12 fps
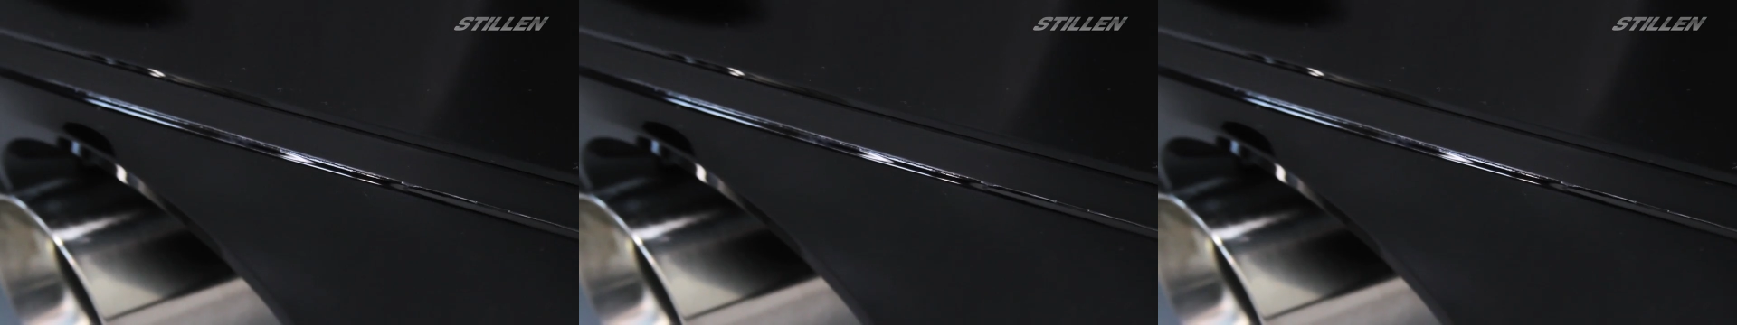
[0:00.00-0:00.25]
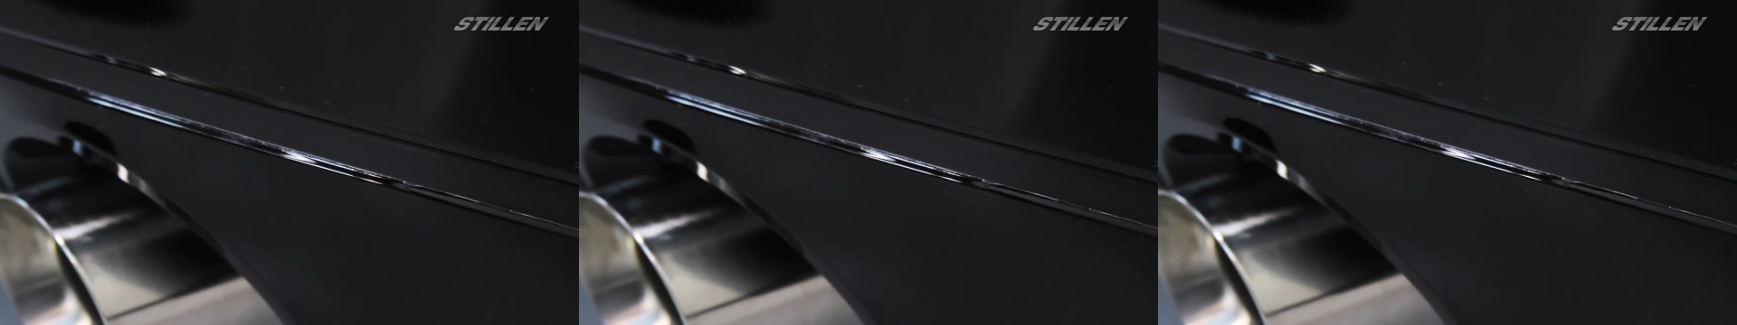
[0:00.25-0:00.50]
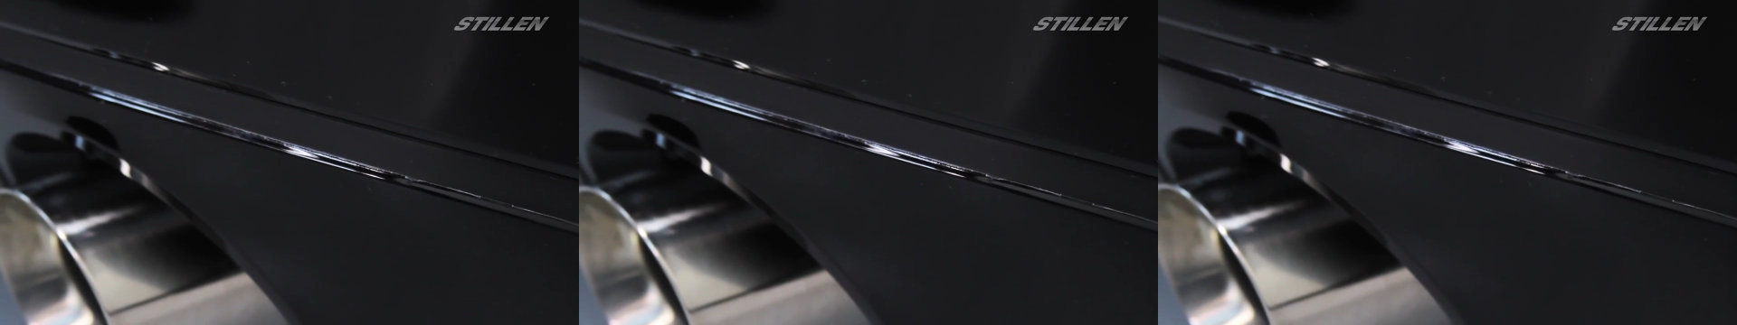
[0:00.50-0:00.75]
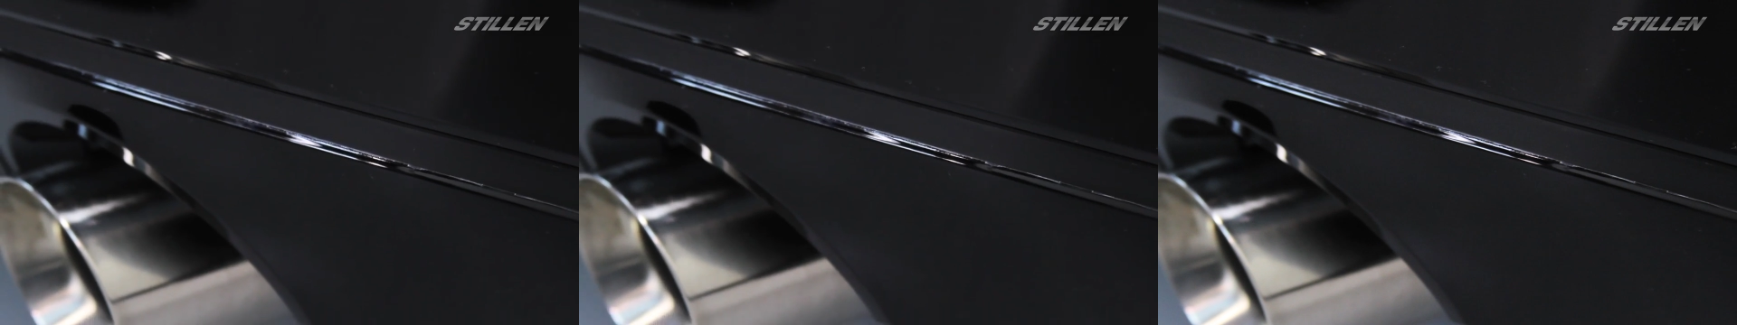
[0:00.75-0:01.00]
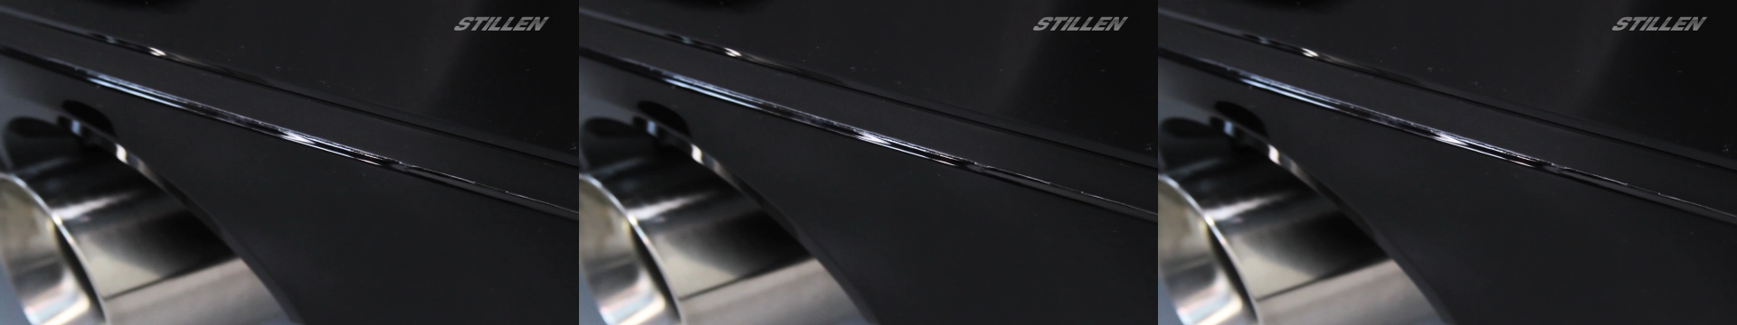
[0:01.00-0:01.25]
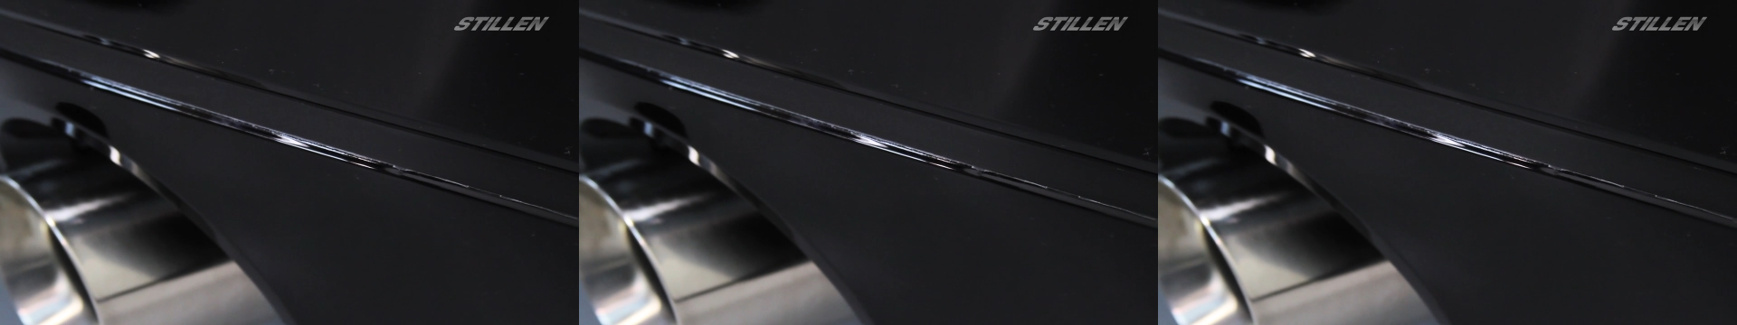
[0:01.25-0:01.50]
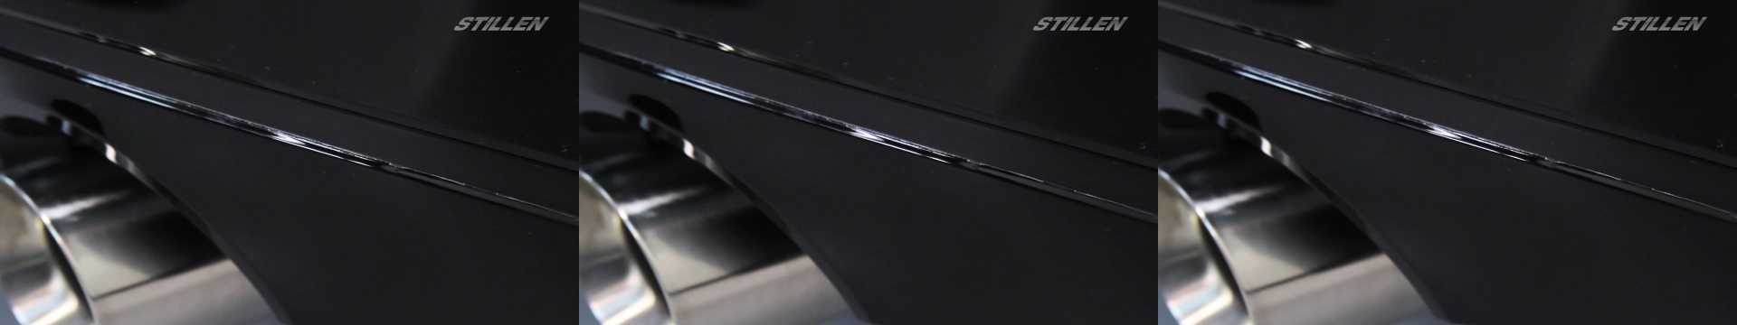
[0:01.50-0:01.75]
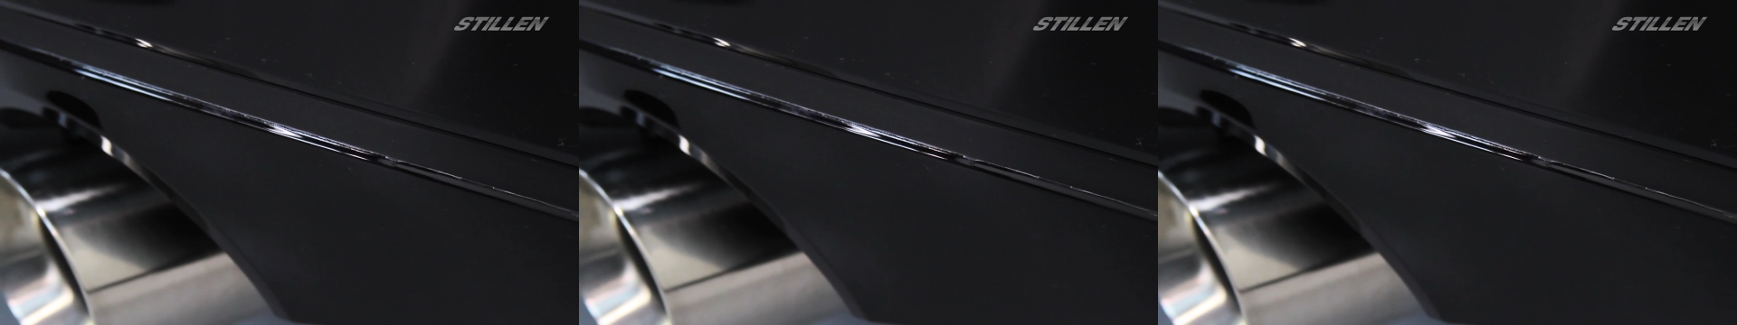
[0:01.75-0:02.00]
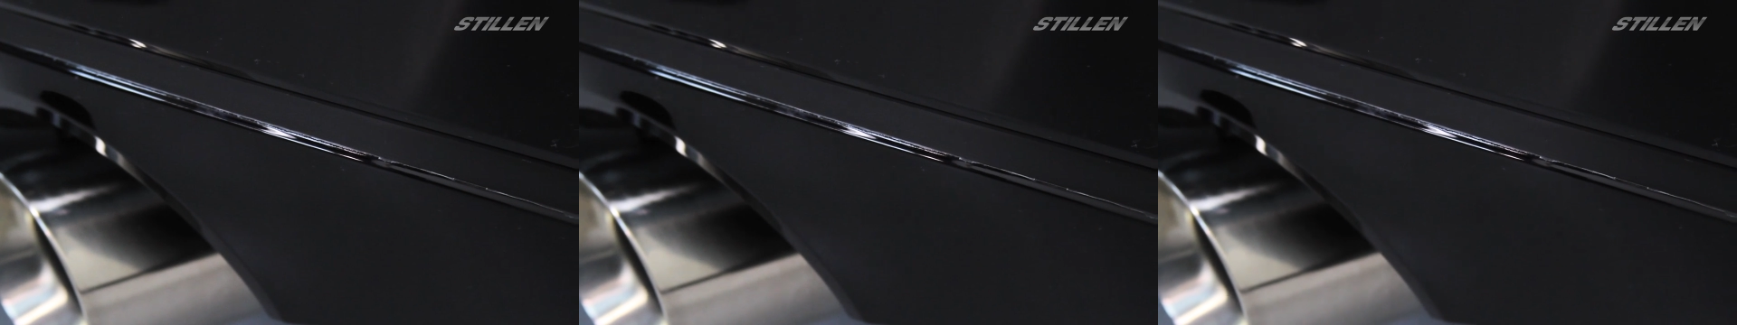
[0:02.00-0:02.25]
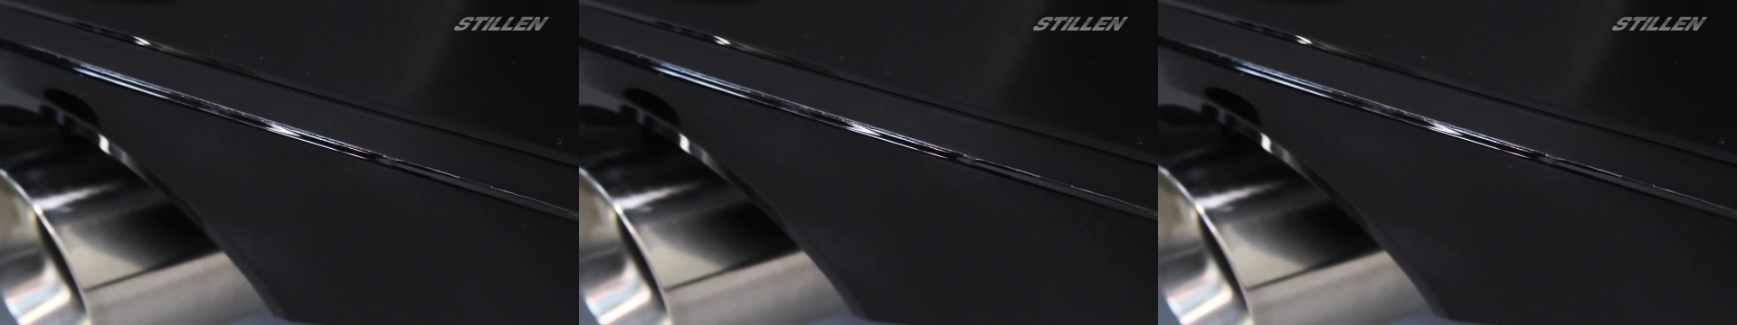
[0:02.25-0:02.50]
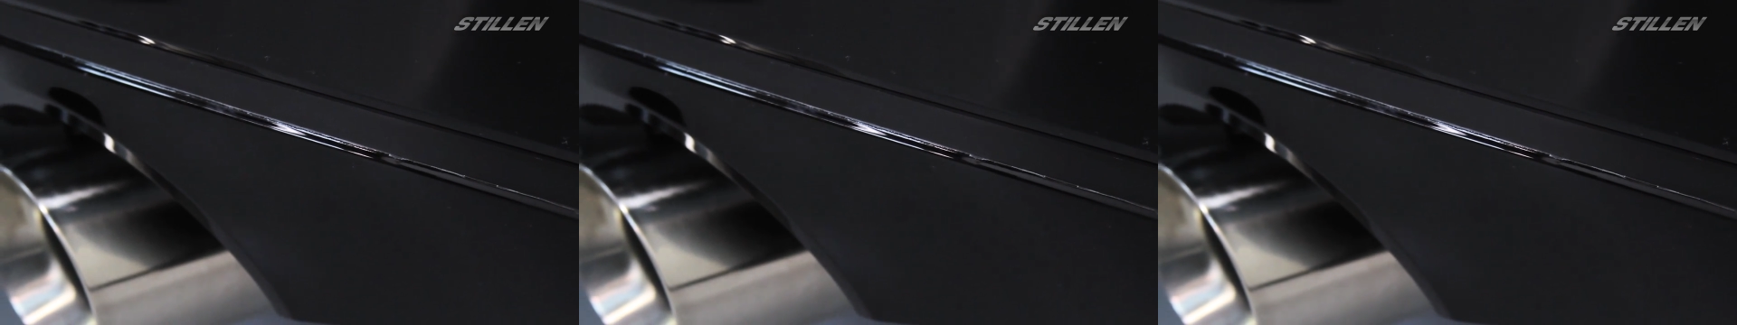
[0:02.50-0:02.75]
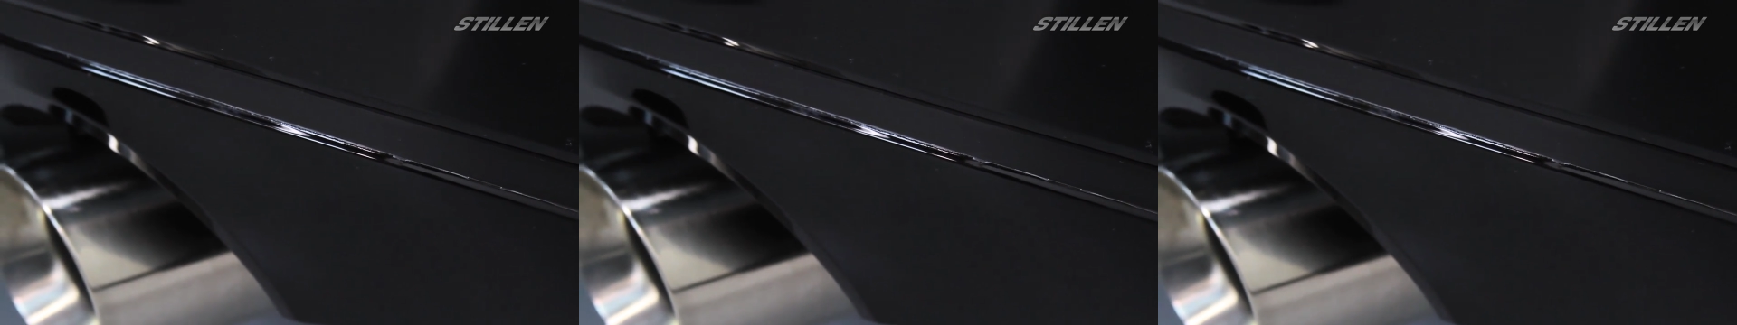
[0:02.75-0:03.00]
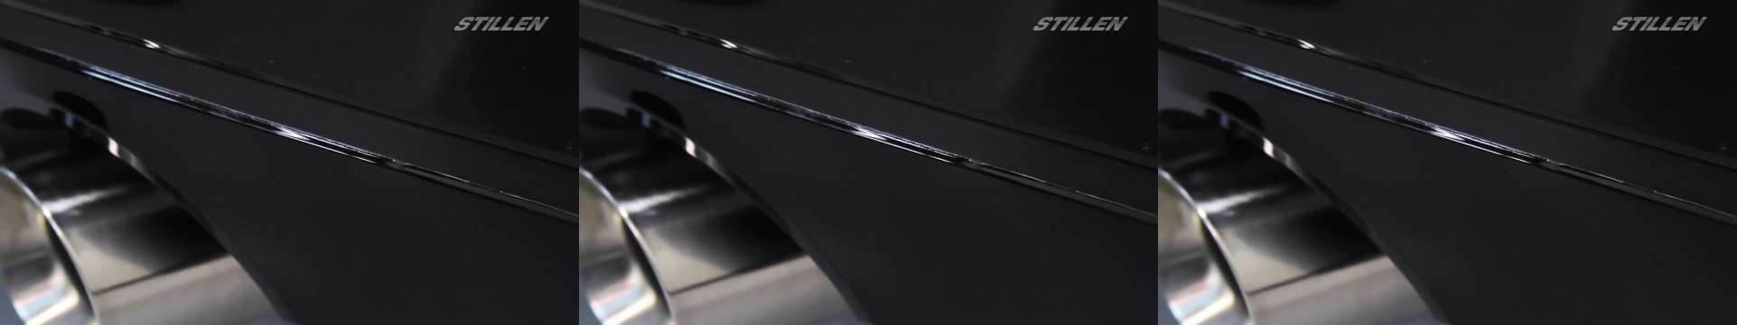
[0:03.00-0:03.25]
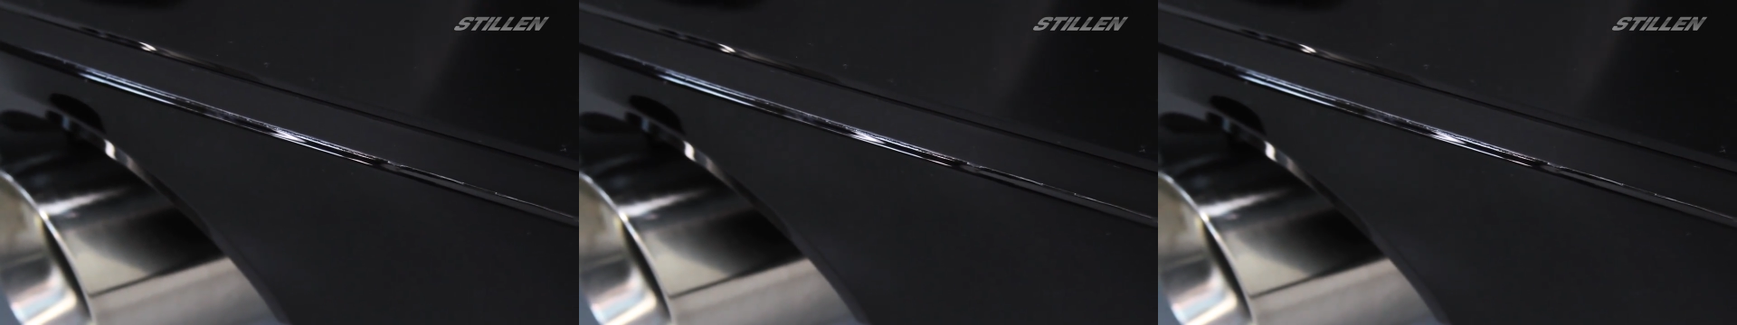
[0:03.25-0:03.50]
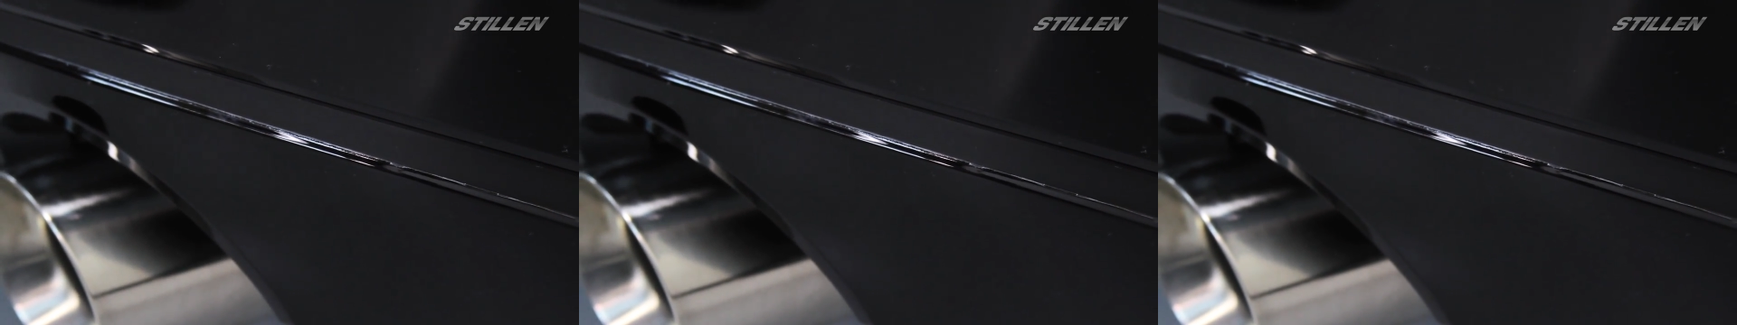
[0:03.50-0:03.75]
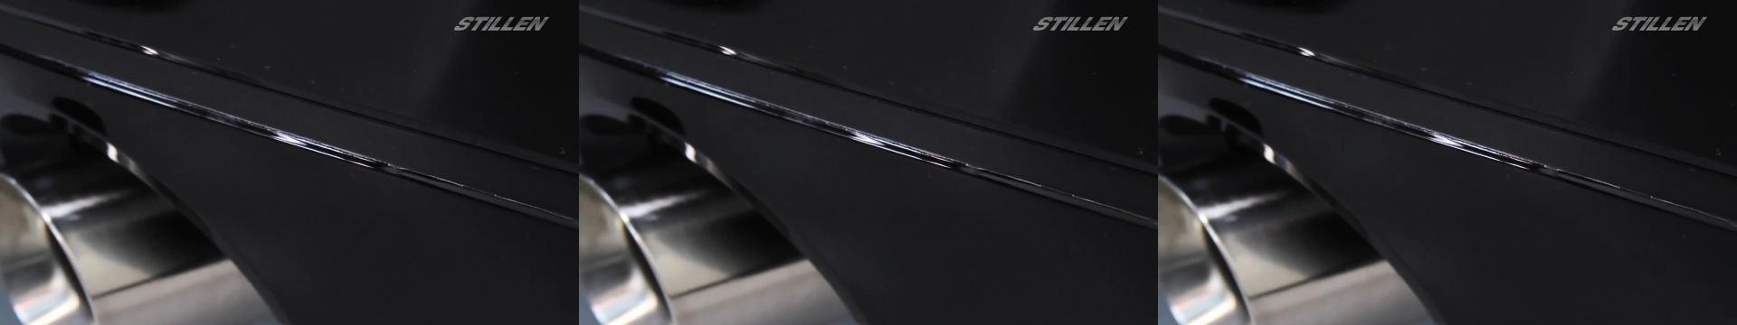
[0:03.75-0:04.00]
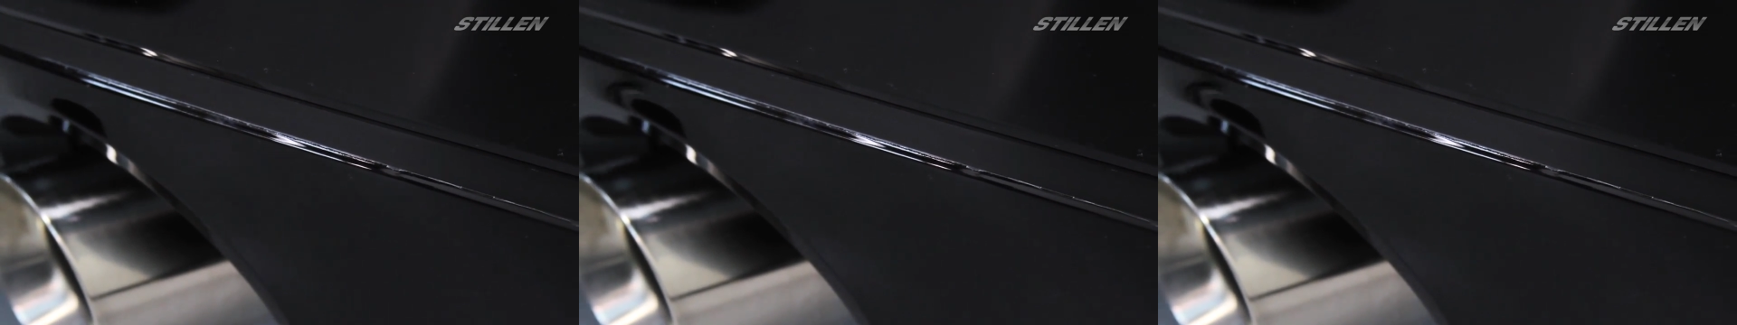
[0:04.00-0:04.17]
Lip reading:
(no speaker visible)